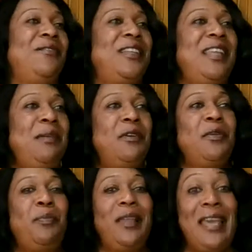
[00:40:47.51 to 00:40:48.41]
The name of
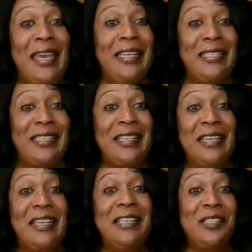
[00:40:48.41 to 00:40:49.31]
the place
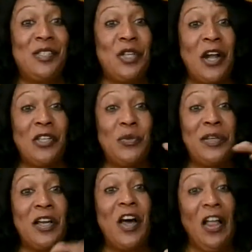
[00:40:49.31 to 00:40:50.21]
starts
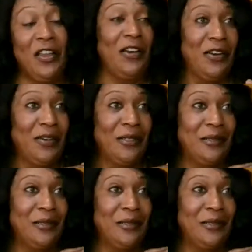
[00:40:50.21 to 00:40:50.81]
with a color.